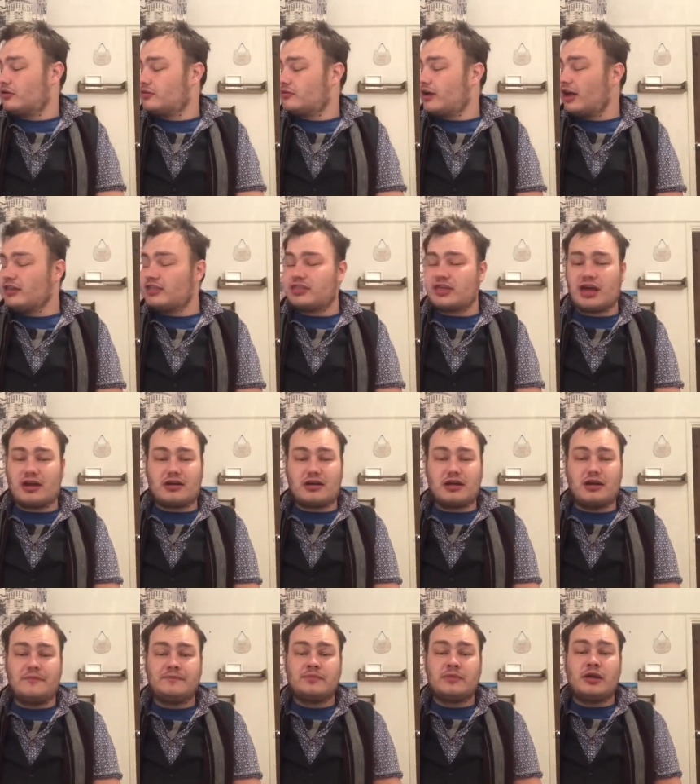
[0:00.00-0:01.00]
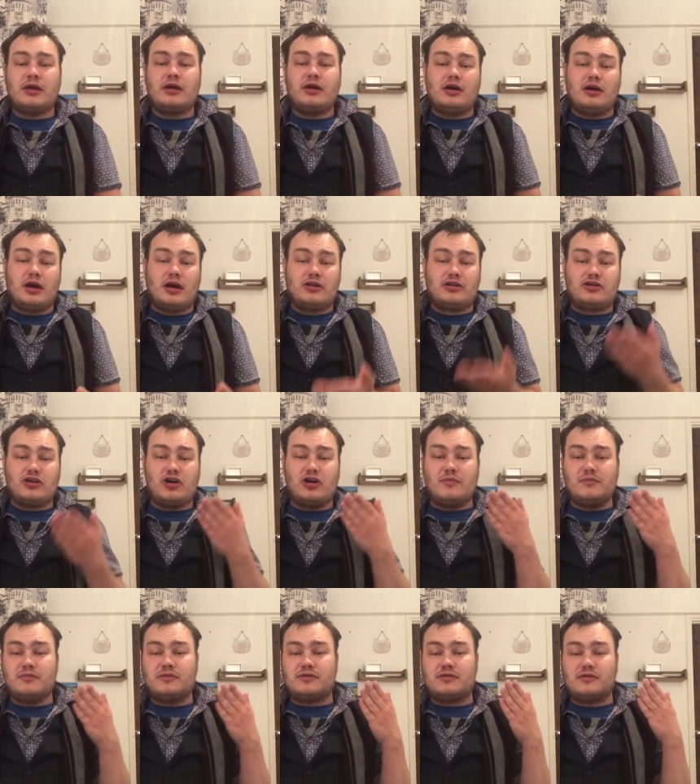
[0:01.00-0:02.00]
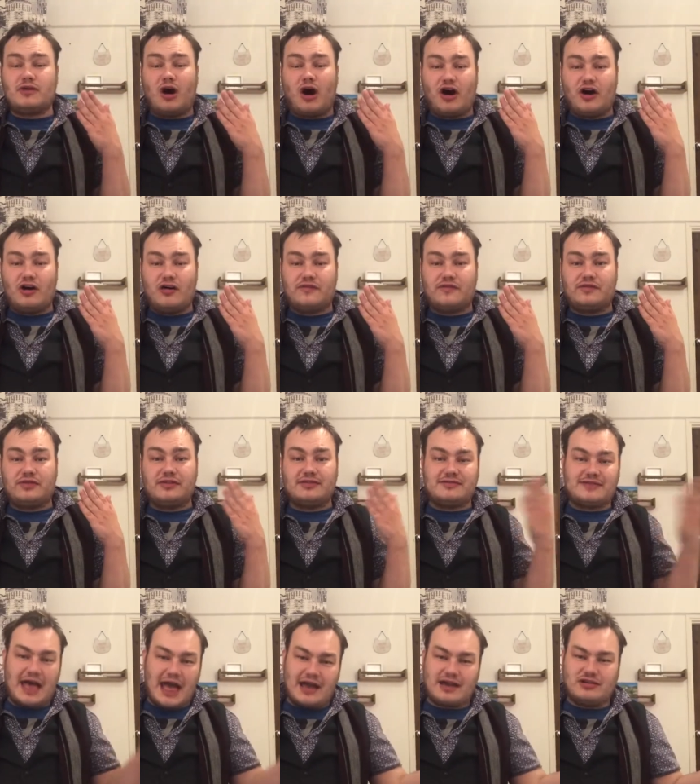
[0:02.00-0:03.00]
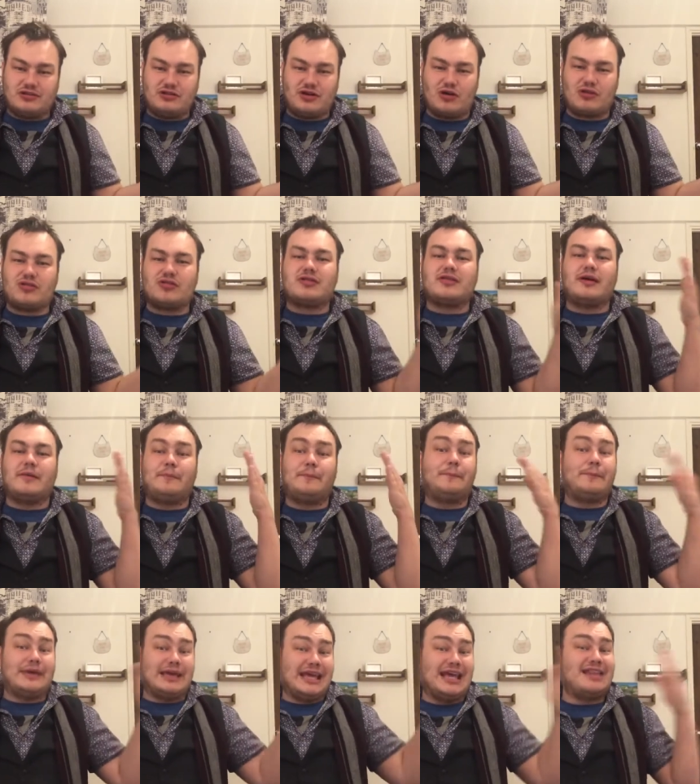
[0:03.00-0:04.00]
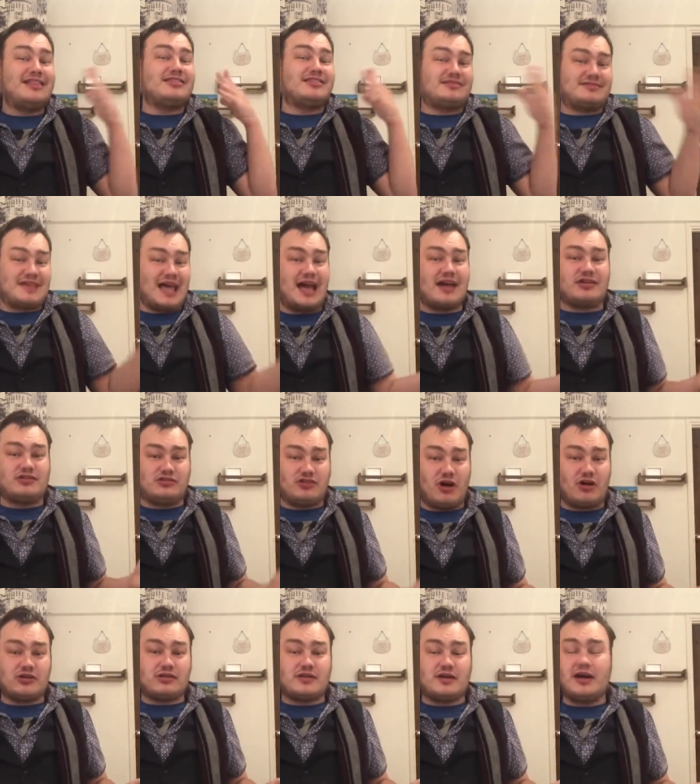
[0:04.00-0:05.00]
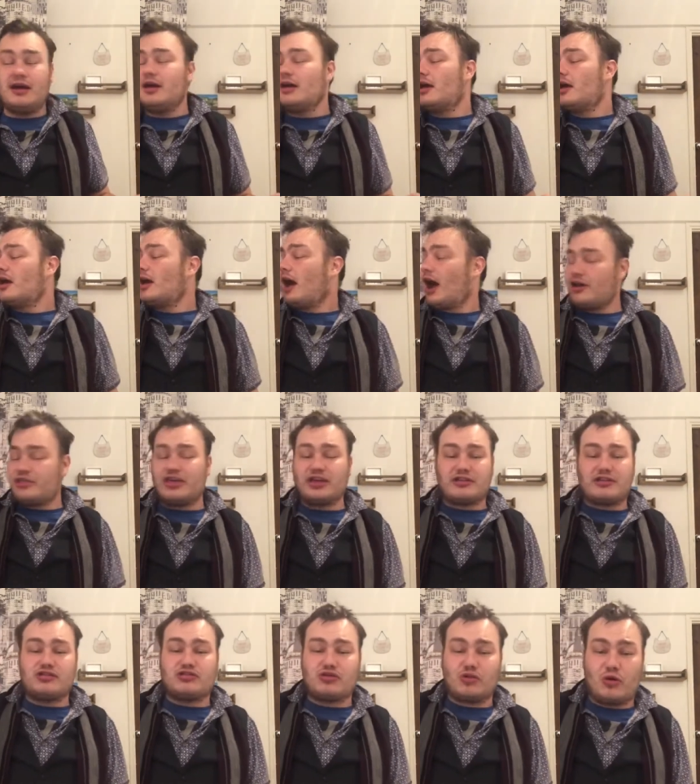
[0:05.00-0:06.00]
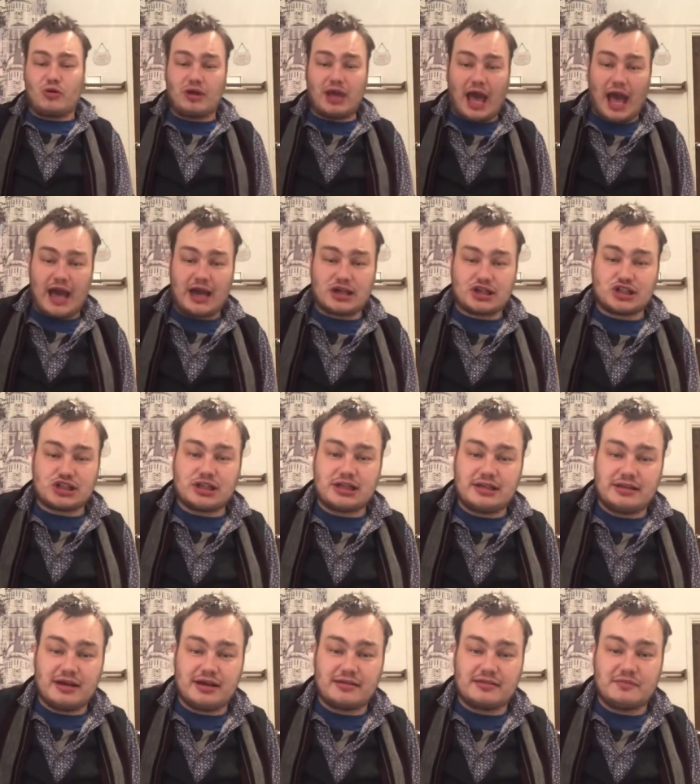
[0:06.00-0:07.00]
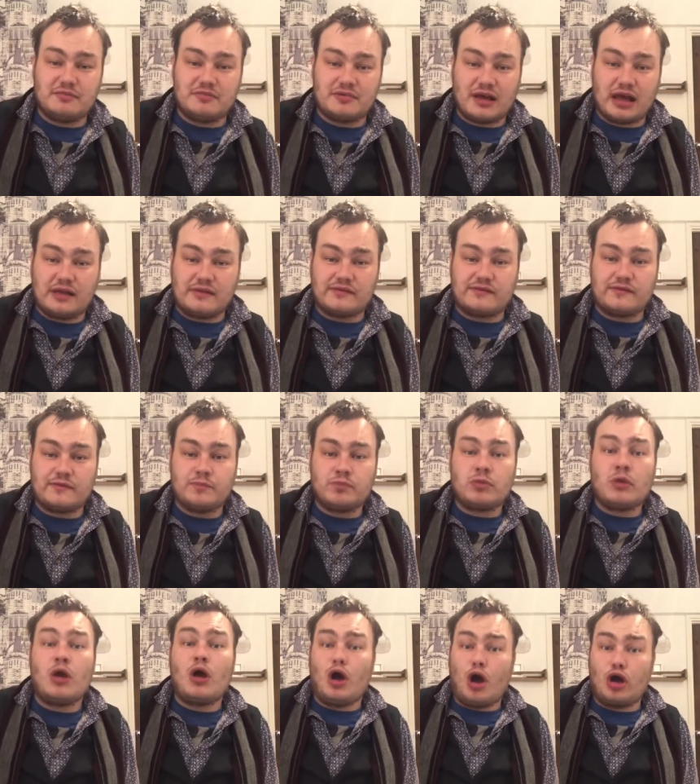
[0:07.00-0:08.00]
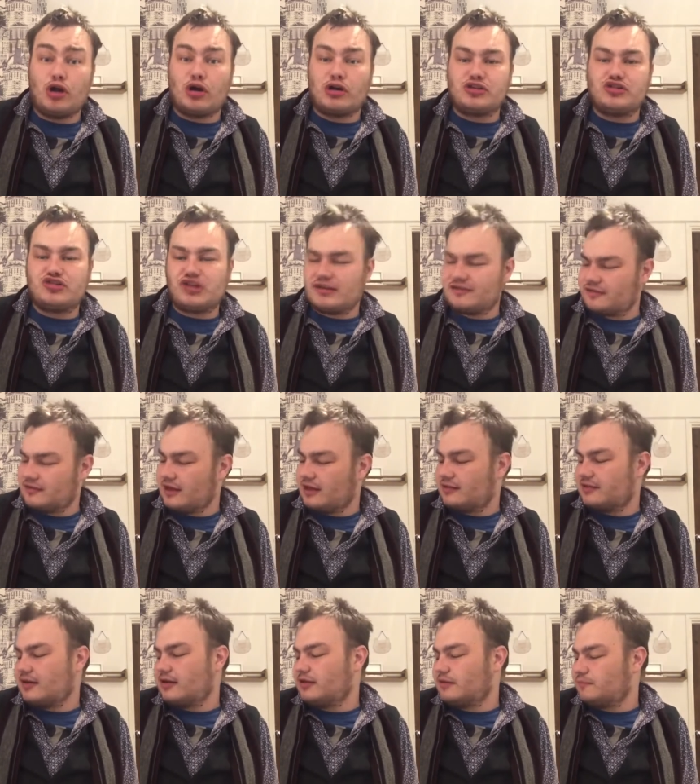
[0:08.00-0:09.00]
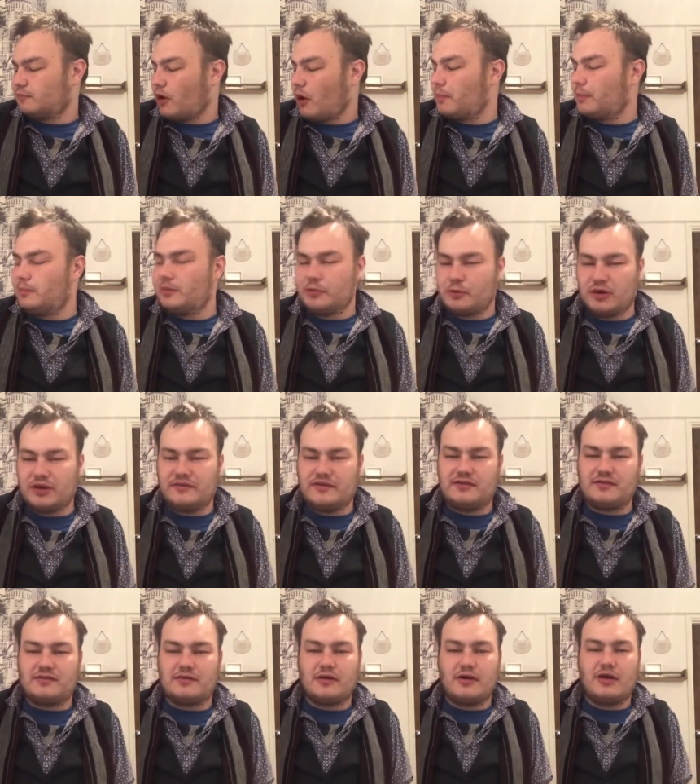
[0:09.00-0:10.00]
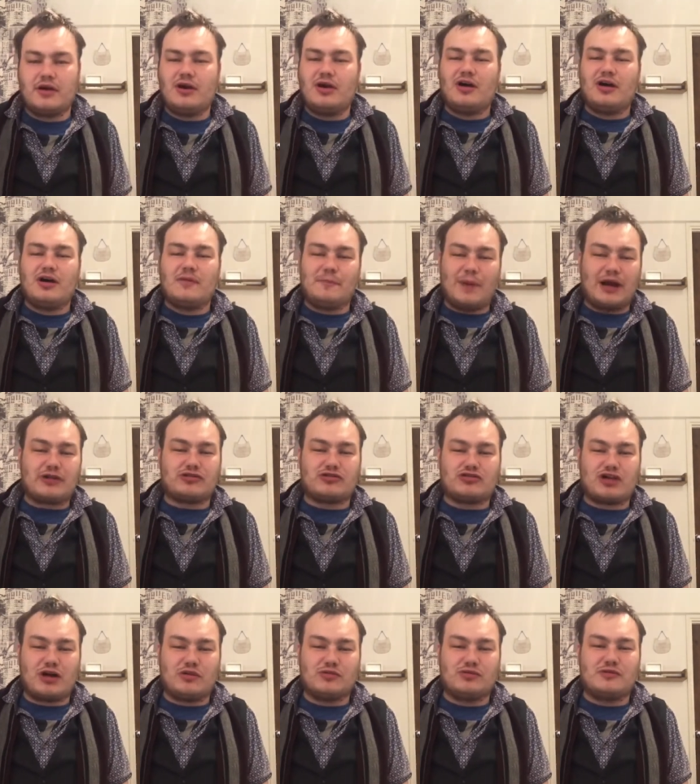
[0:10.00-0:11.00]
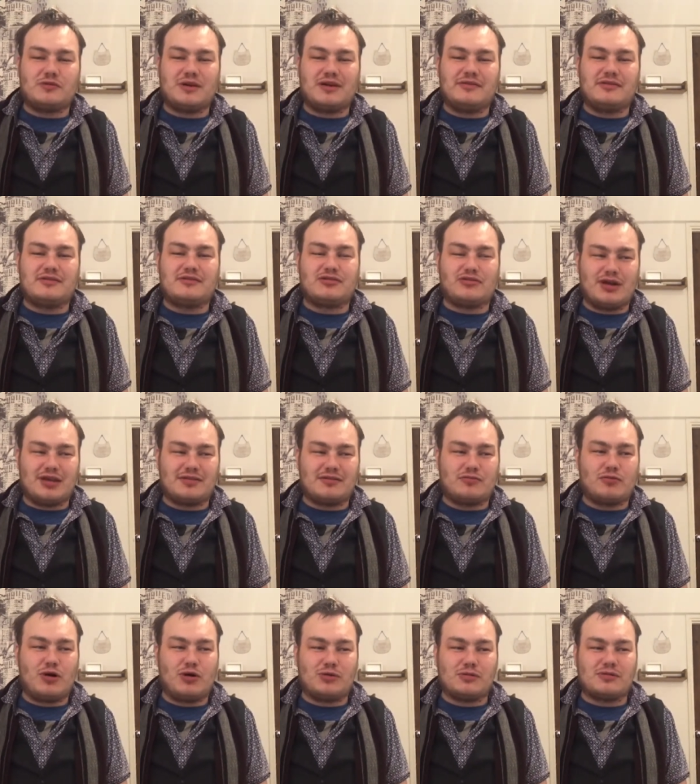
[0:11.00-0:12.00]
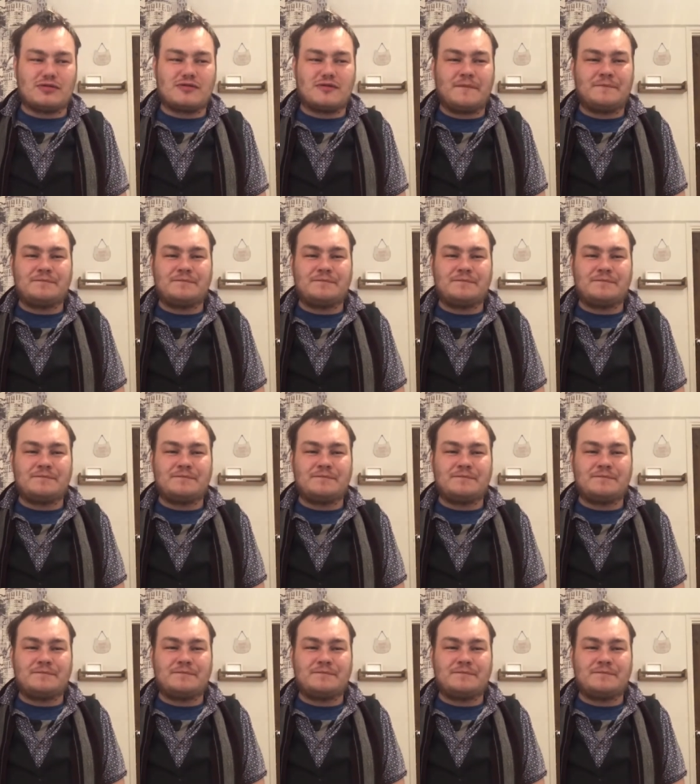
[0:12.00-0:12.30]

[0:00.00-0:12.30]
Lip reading: So I think, in terms of the second Doctor being the second Doctor, I think the story actually does himself a lot of justice, and it's probably Patrick Troughton's one of his greater roles.